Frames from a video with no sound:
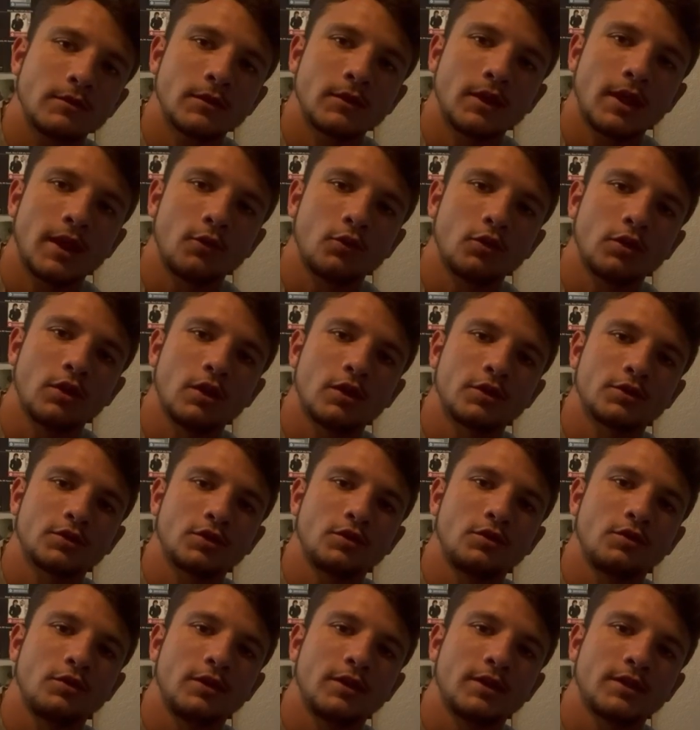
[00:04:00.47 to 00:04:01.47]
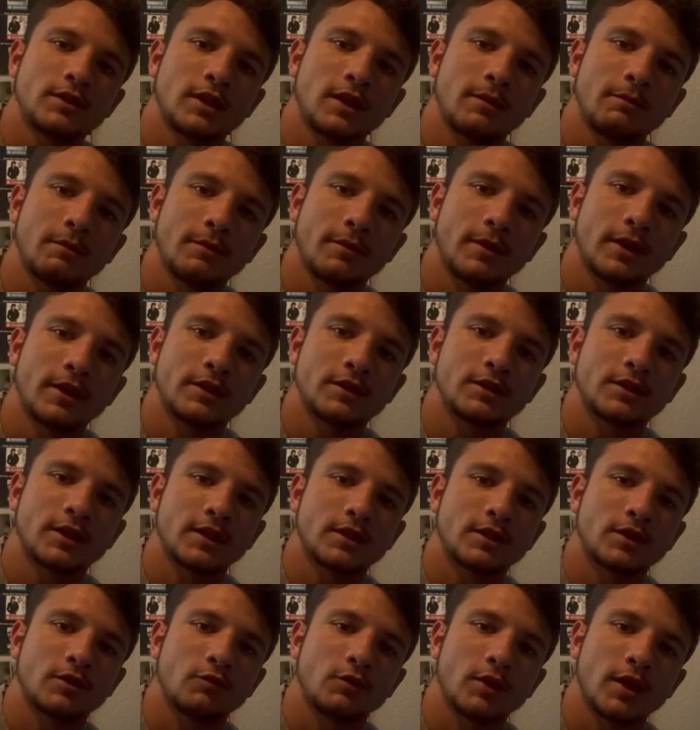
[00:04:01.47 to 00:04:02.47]
and we'll also do the same amount of sets
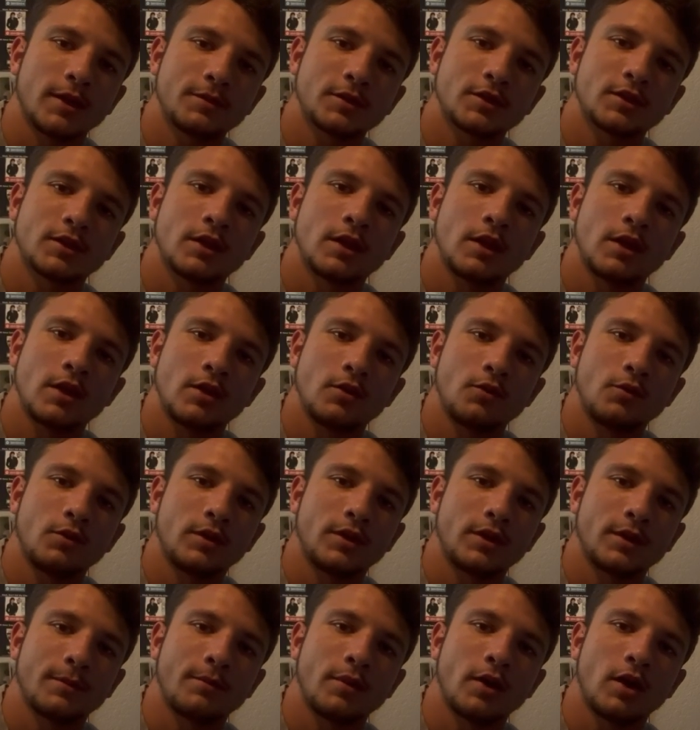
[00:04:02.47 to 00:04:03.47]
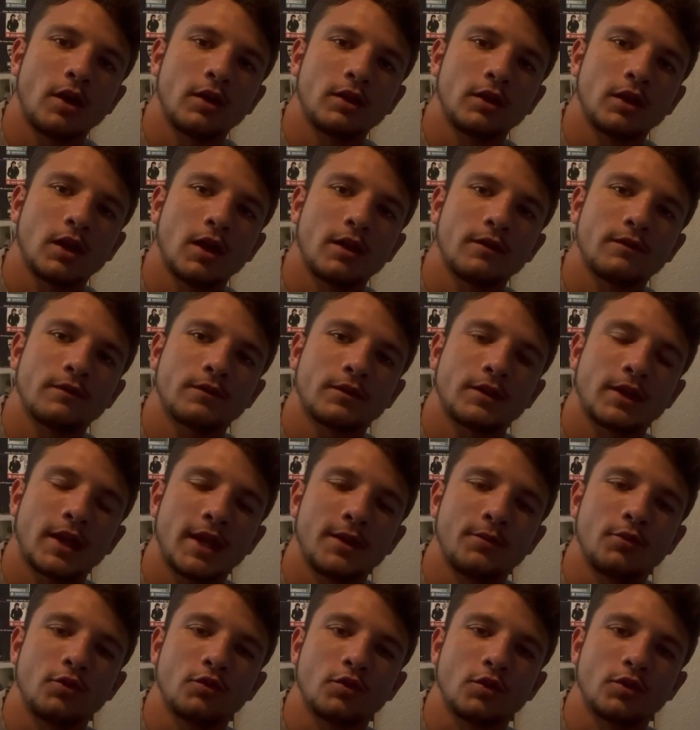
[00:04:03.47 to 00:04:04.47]
and reps with a Pauloff
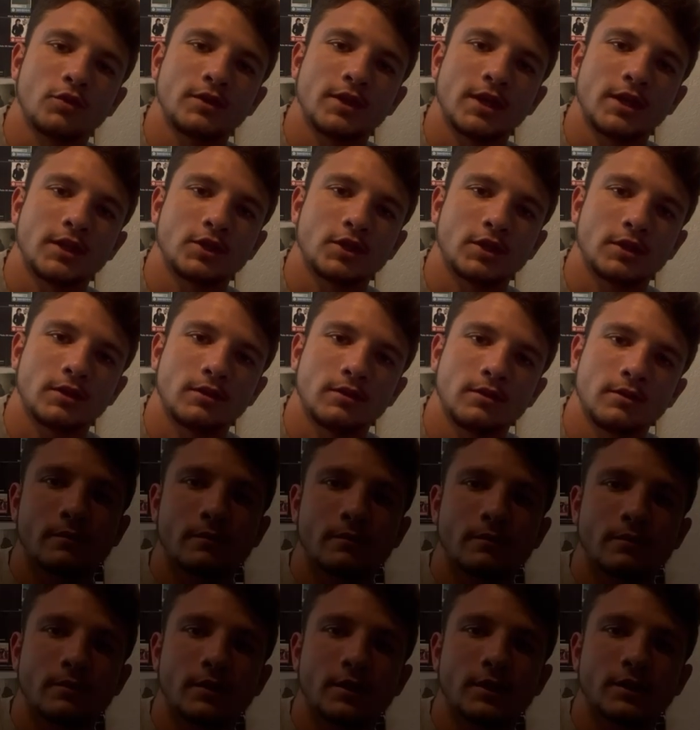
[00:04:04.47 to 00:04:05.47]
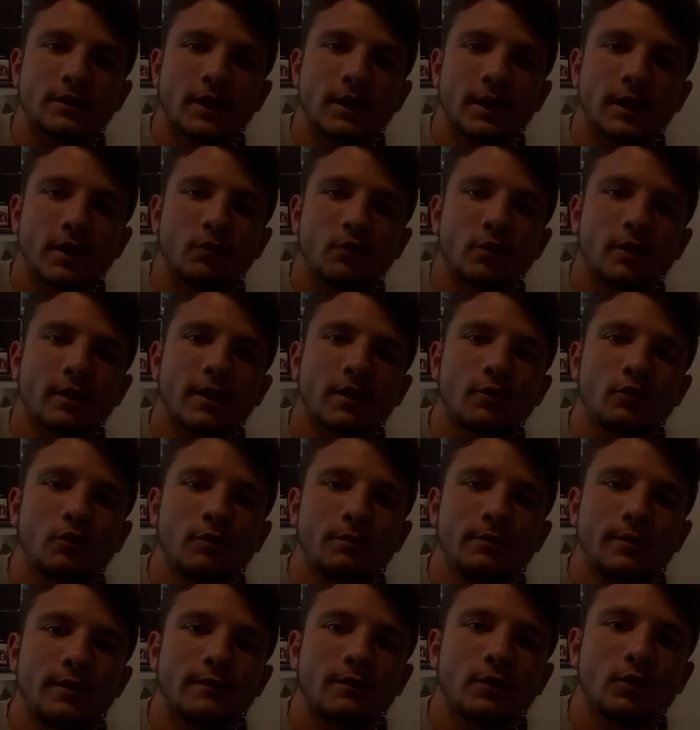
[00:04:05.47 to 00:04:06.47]
cable rotation. The second workout will
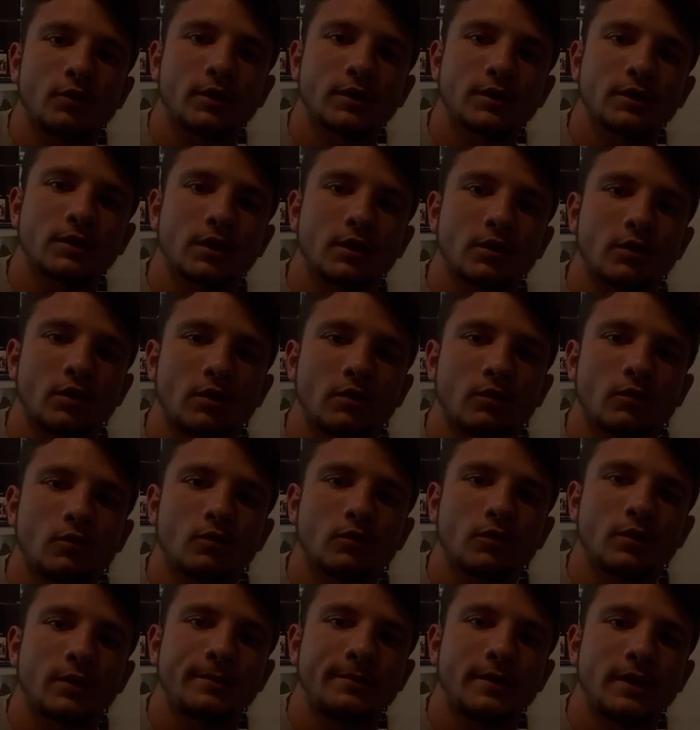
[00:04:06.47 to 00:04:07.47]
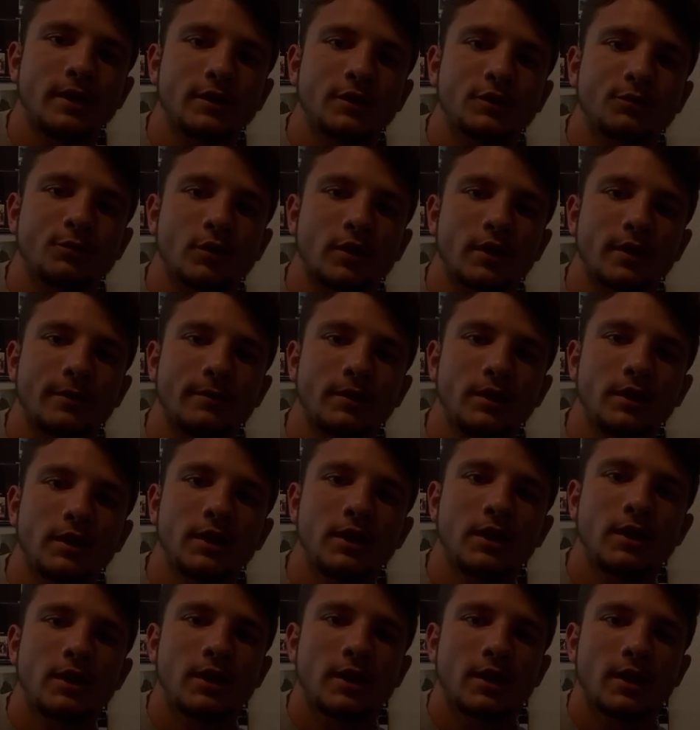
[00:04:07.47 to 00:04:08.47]
be focused on repeat sprint
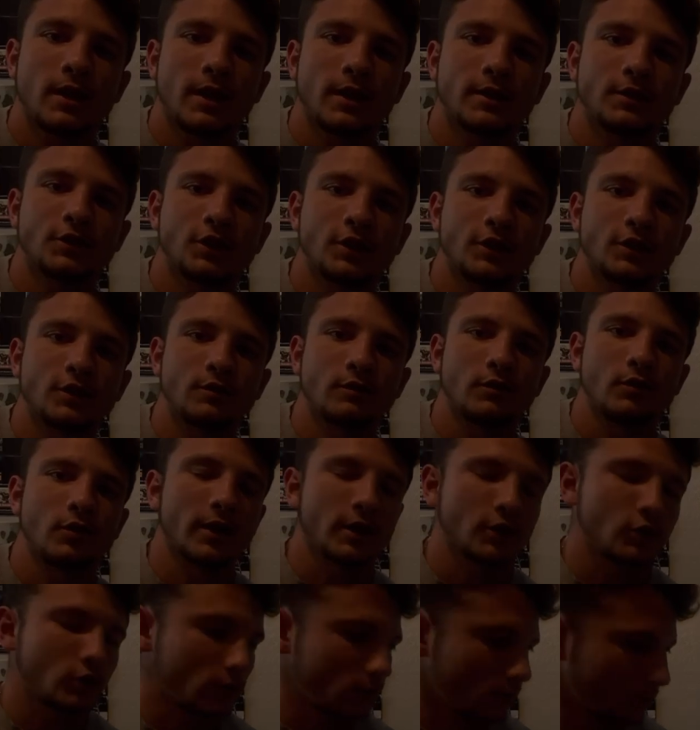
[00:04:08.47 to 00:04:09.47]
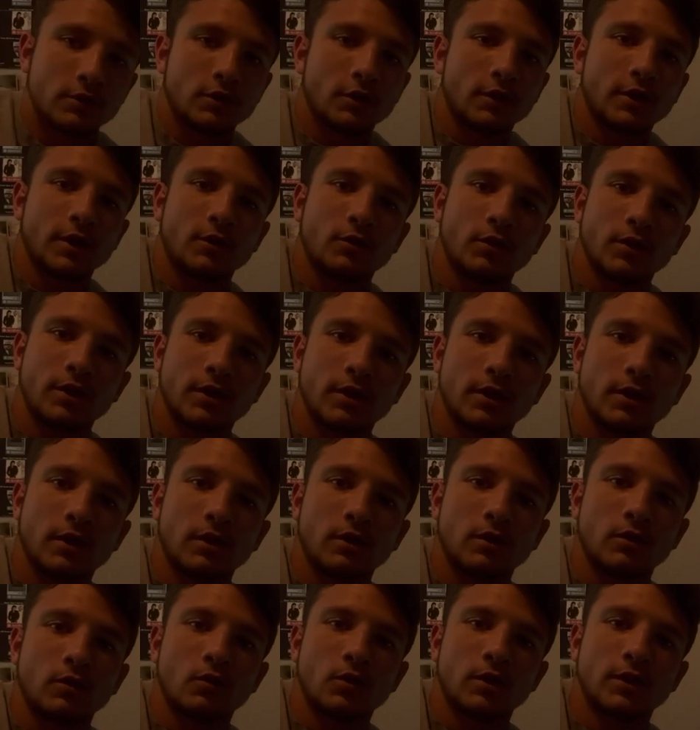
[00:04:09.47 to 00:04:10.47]
ability and change of direction. Starting with a
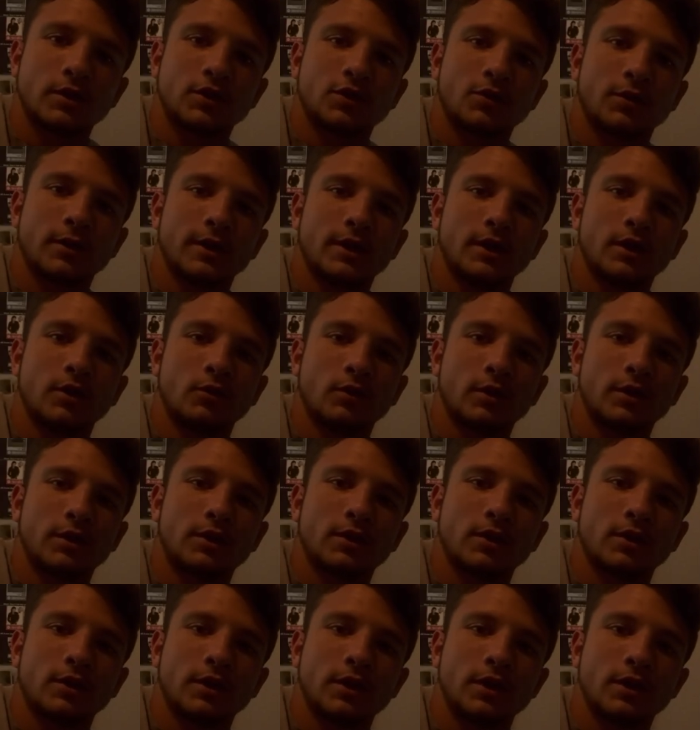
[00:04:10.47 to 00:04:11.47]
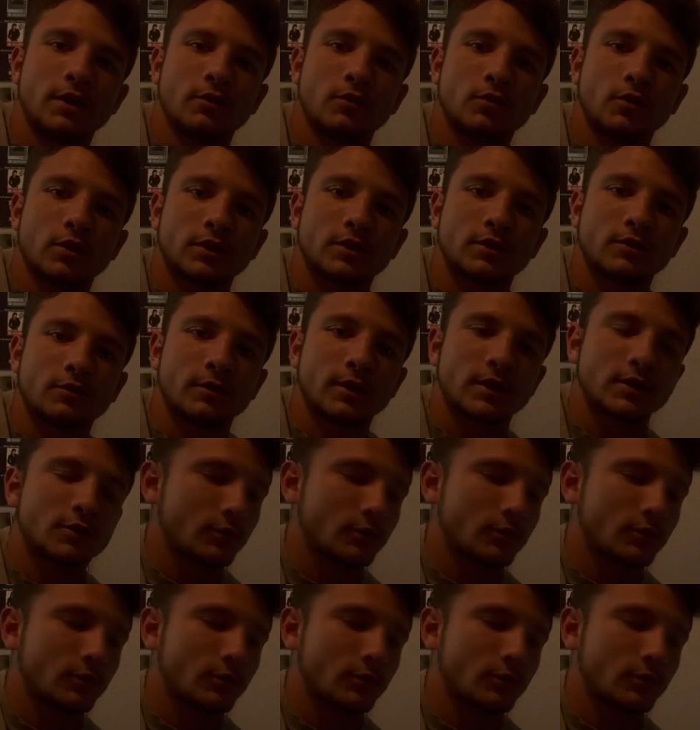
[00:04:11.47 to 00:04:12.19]
120 to 130 work to rest